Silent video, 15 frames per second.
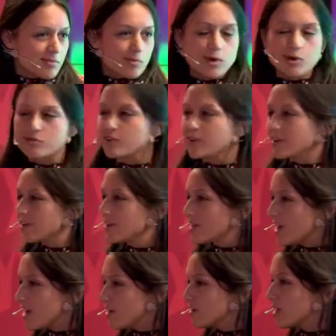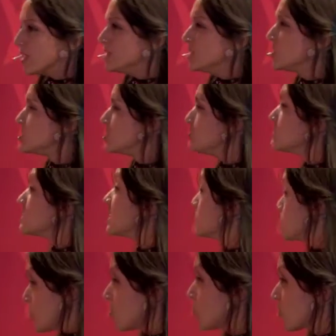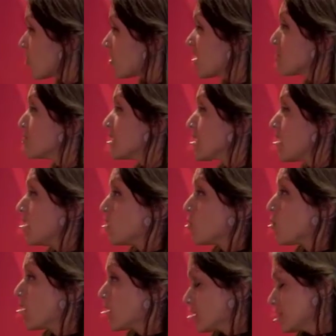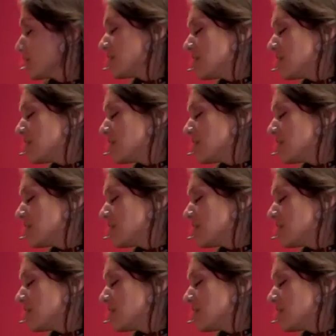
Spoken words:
we'll figure it out. And Yeşim said, don't worry, I'll make hot wine.